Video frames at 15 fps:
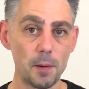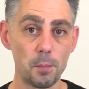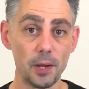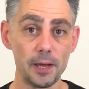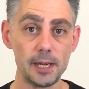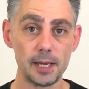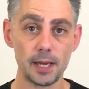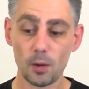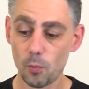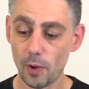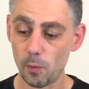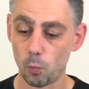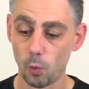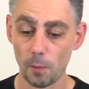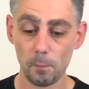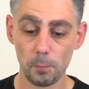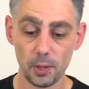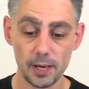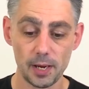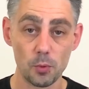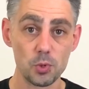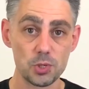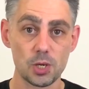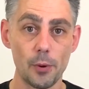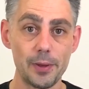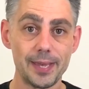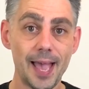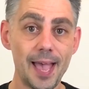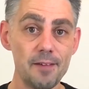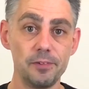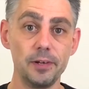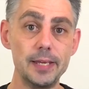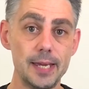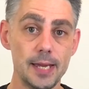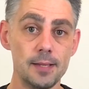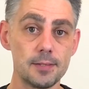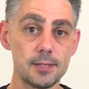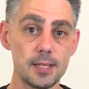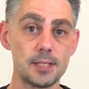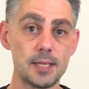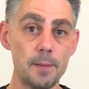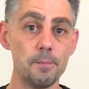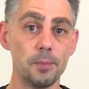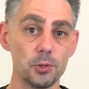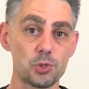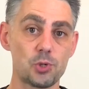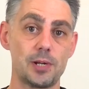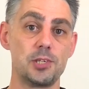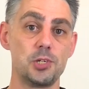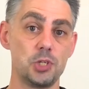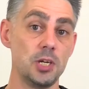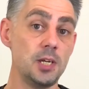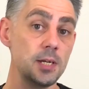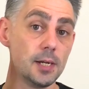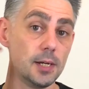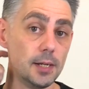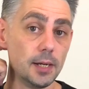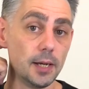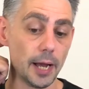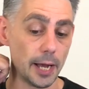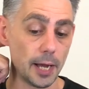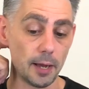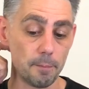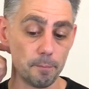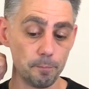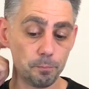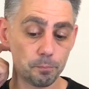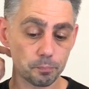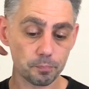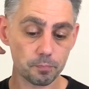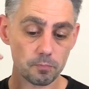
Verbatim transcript: playing it where one player was going heavily into the temple strategy, um,